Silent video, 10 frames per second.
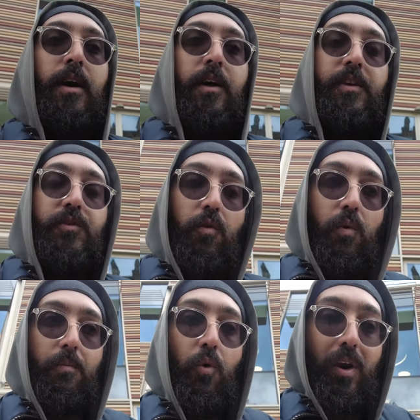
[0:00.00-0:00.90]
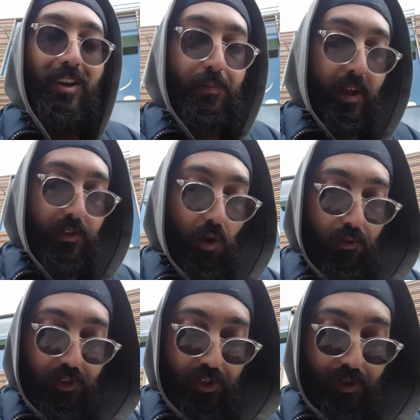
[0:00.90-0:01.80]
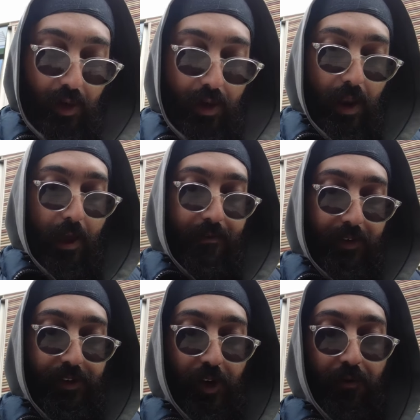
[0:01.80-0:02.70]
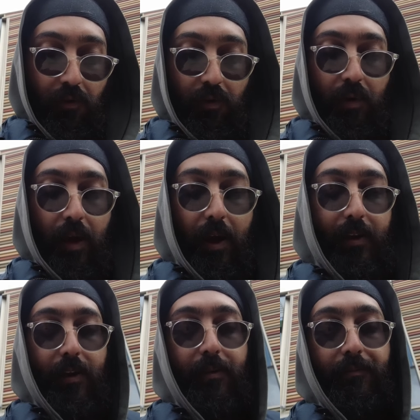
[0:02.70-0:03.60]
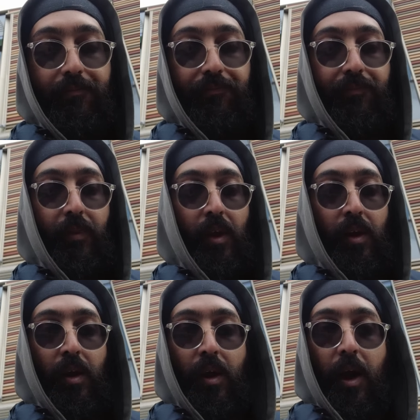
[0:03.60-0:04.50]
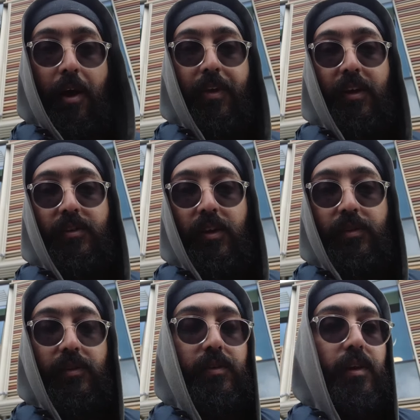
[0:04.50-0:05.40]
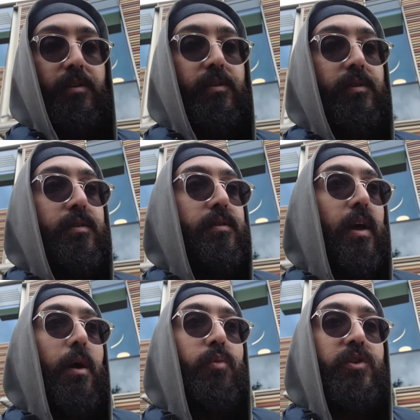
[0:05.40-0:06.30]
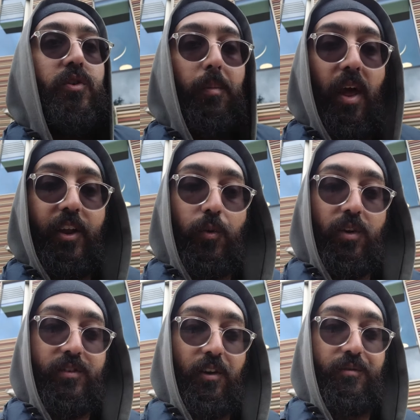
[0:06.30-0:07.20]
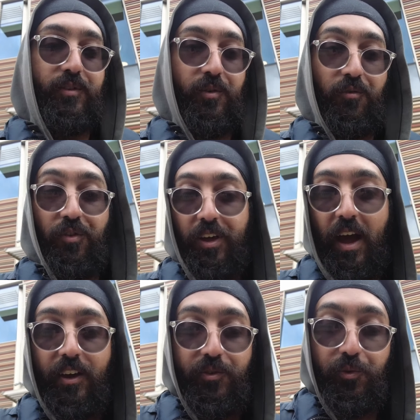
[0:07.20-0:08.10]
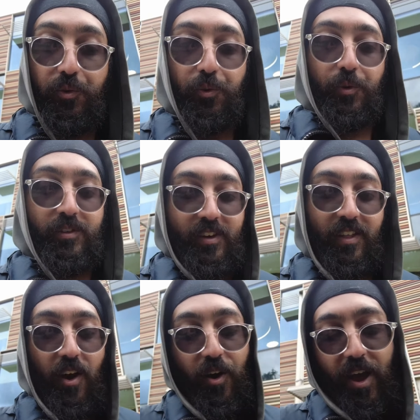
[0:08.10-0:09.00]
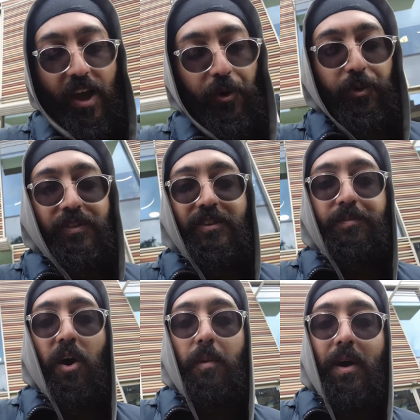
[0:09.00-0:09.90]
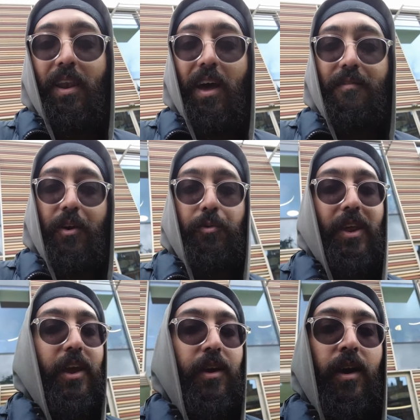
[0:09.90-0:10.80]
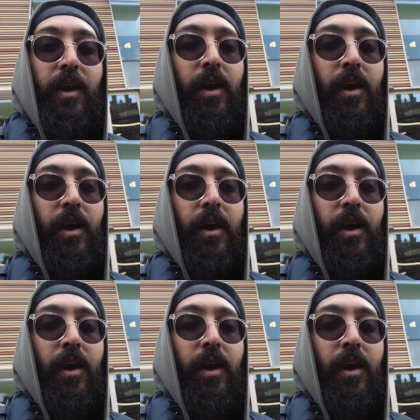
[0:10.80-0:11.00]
And these are all important aspects of just life in general. And um, I think it's it's it's time we stop lying to ourselves. The guys who do and say that, "Oh yeah, I don't need this part of my life. I don't date."